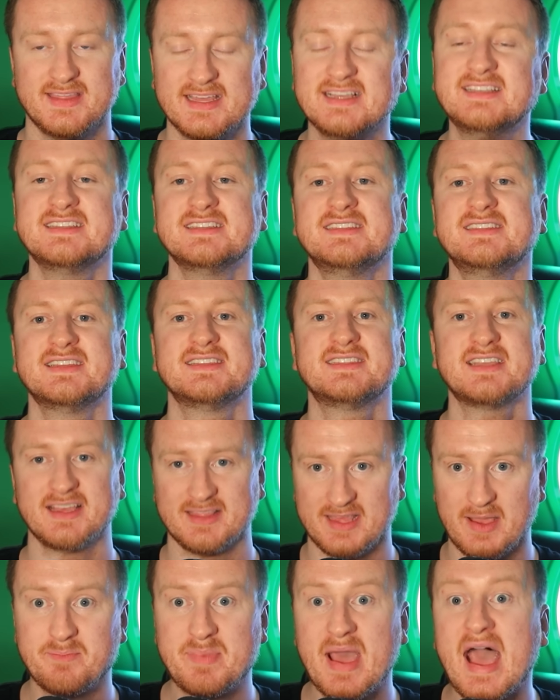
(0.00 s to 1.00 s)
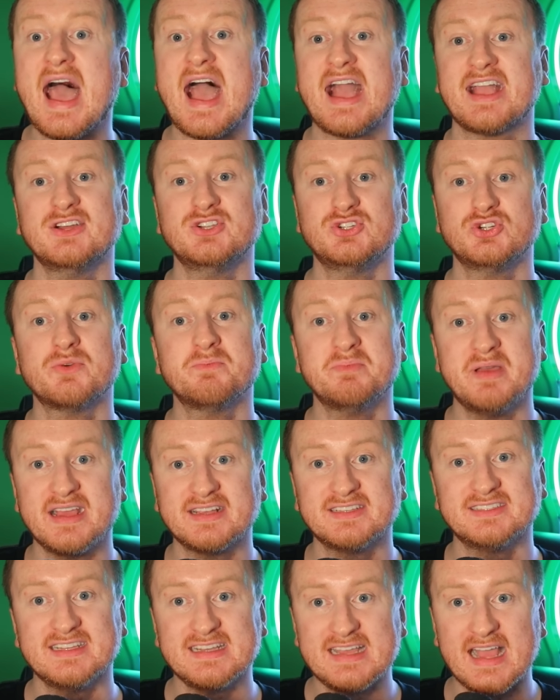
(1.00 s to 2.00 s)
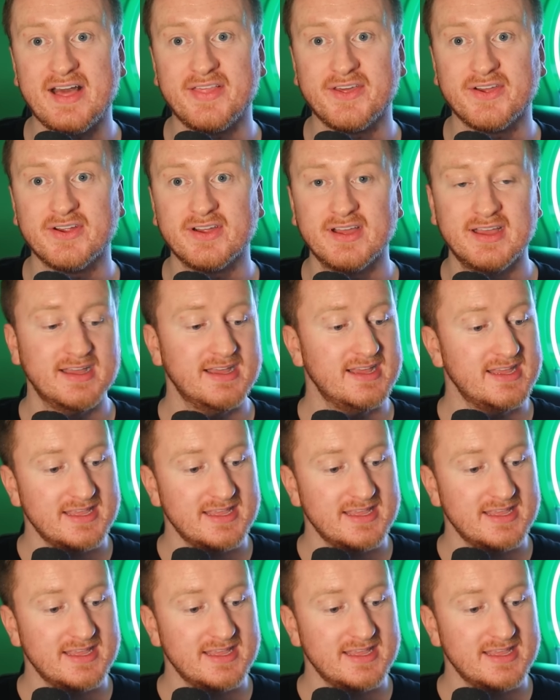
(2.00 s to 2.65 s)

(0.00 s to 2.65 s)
This is the t- package your picks together,